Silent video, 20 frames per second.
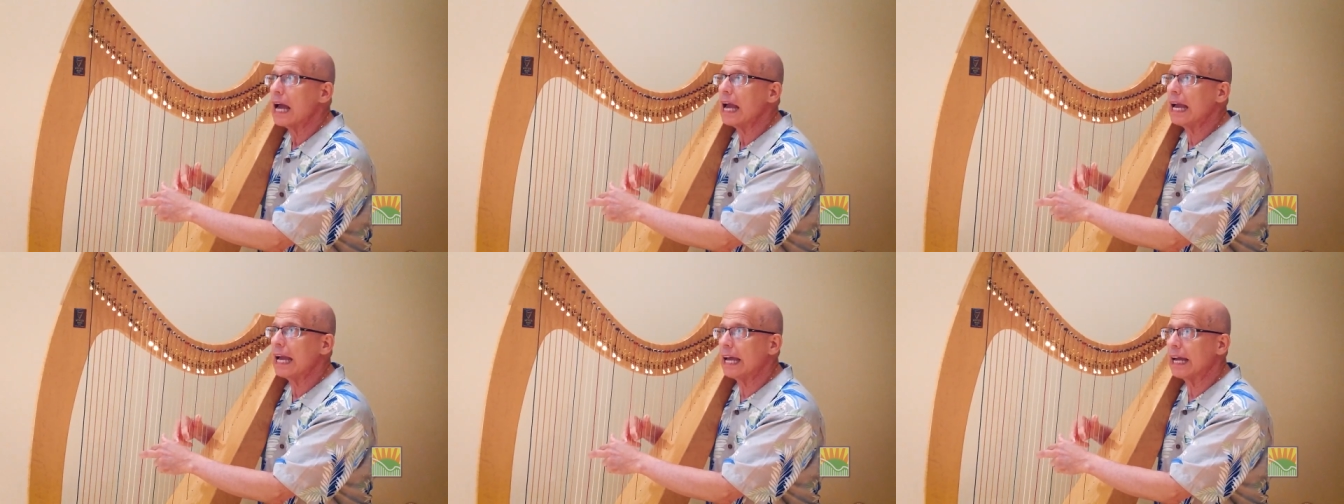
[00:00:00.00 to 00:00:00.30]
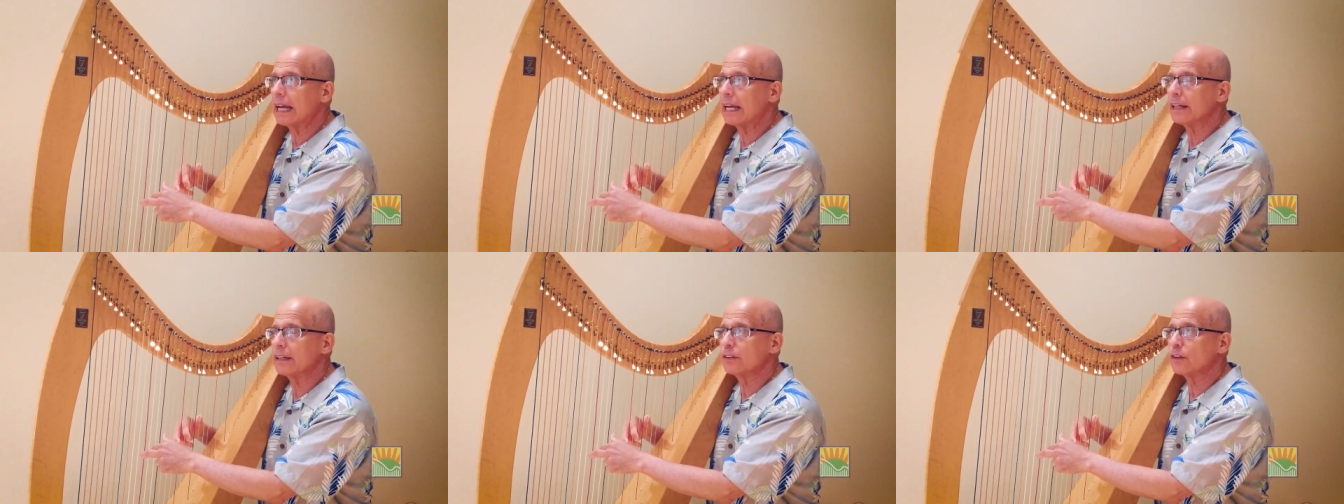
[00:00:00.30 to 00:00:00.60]

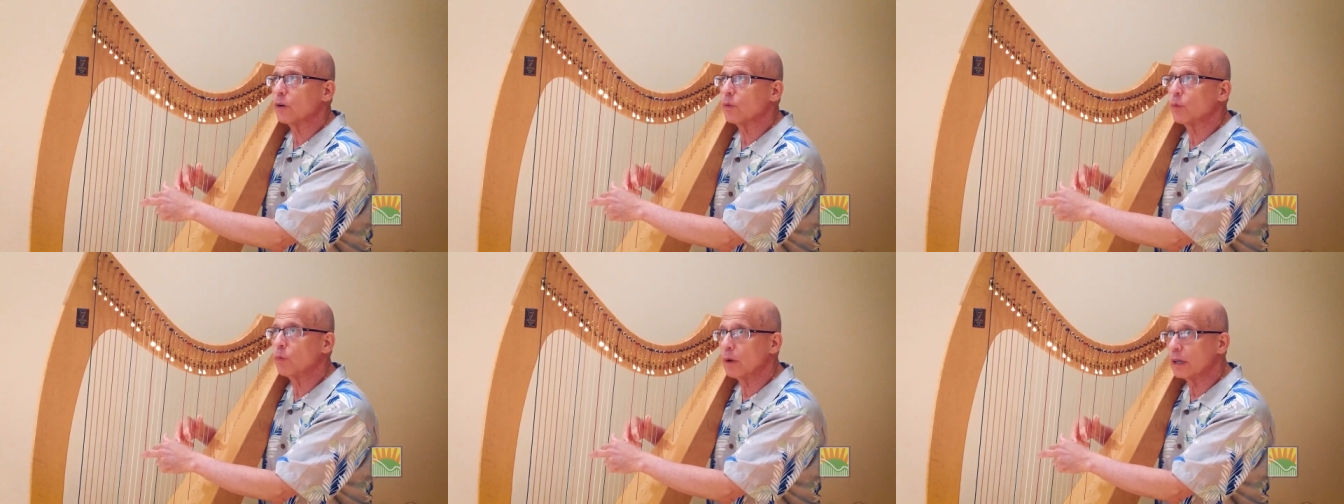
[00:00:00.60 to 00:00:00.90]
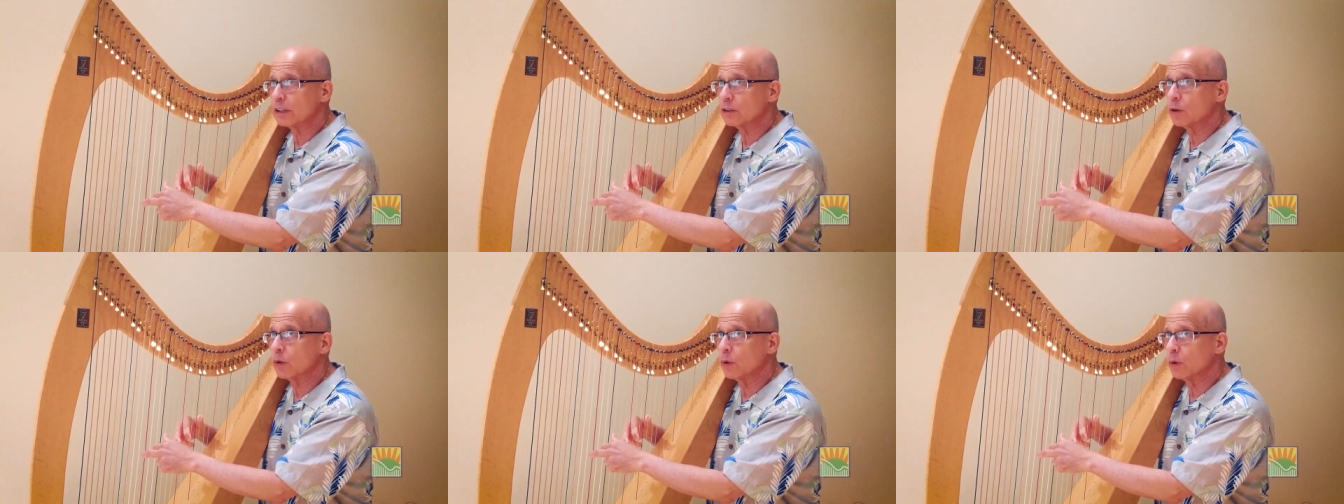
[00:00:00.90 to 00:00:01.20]
and
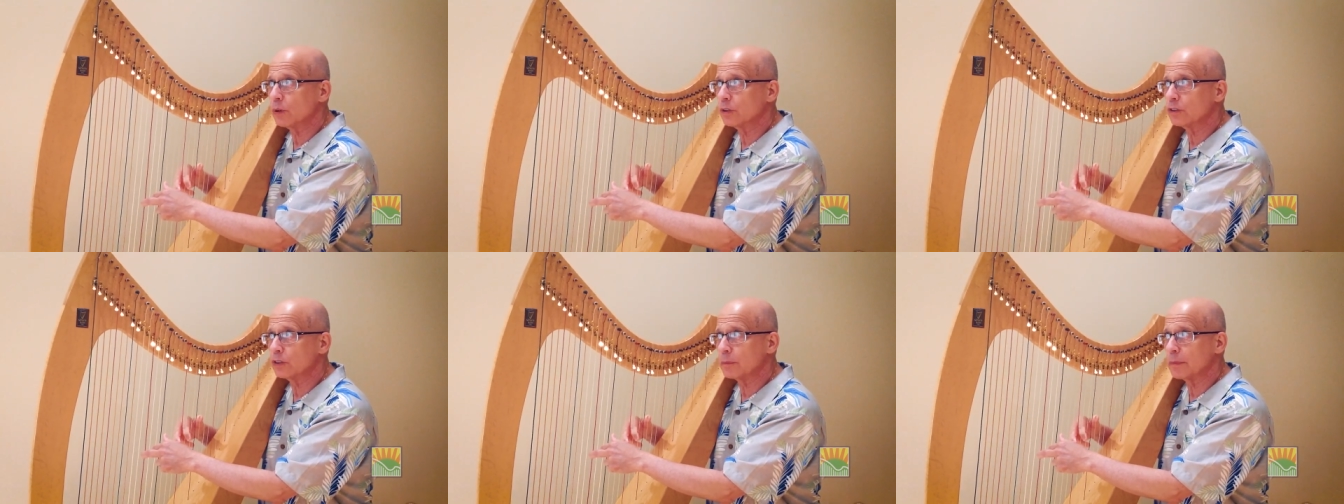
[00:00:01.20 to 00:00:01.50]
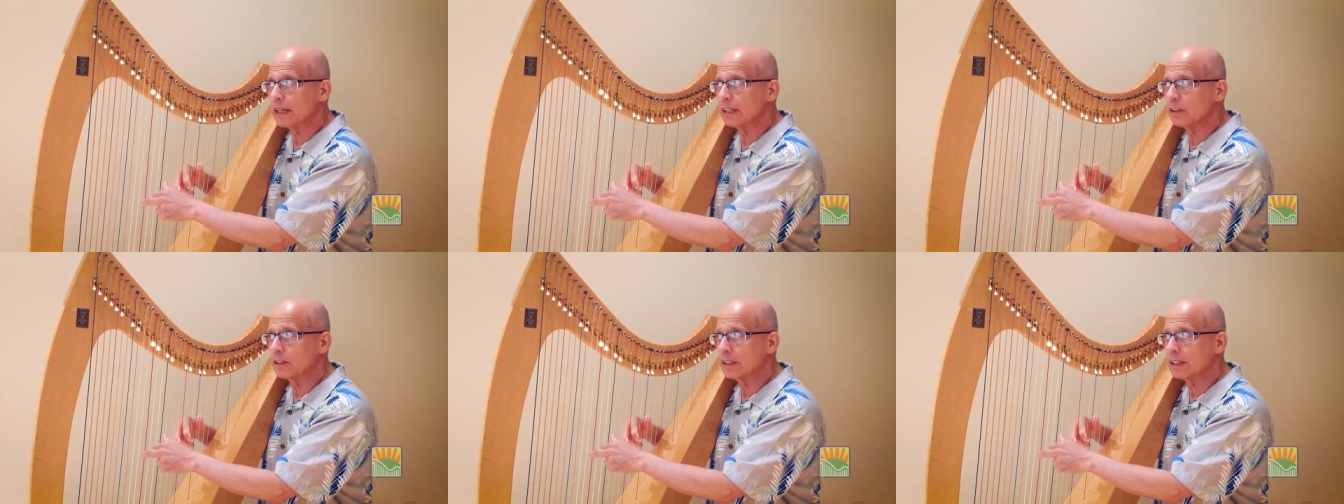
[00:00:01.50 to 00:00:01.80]
what chords am
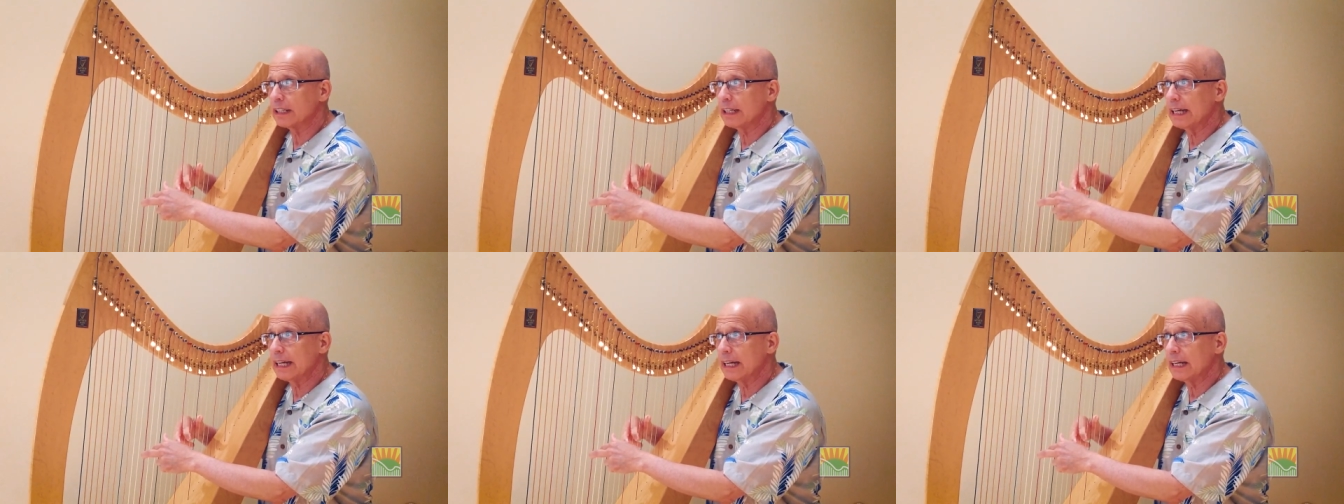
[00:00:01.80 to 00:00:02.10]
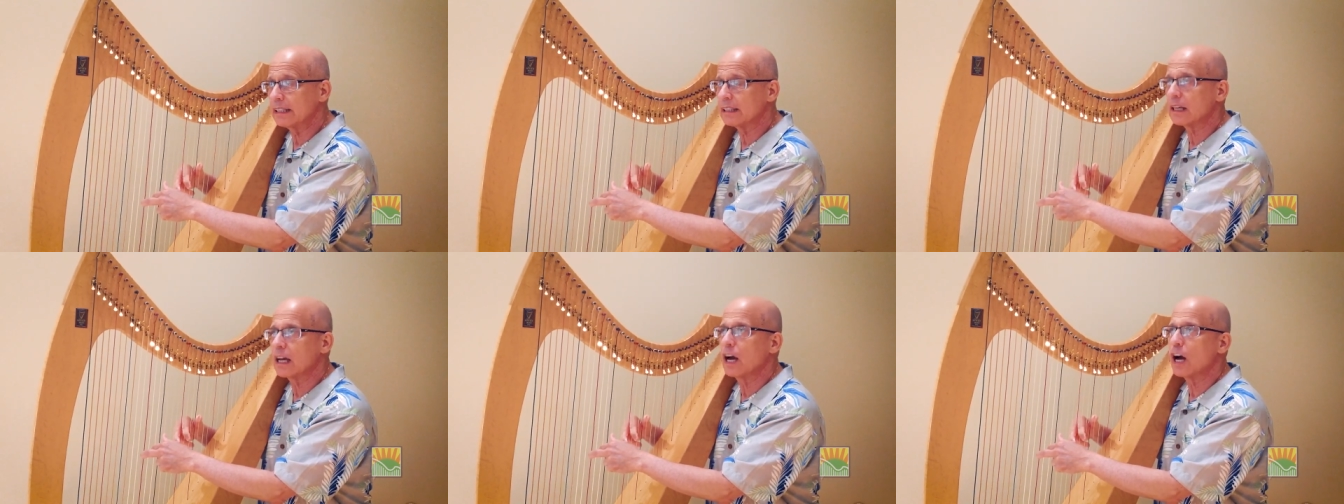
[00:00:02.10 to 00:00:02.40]
I looking
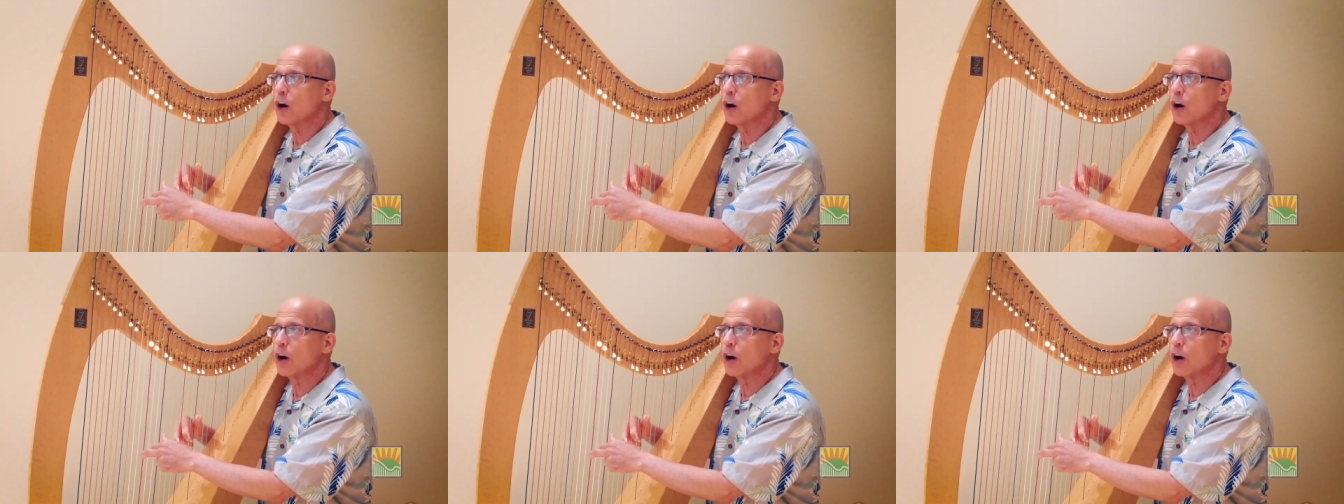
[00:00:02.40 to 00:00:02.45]
at?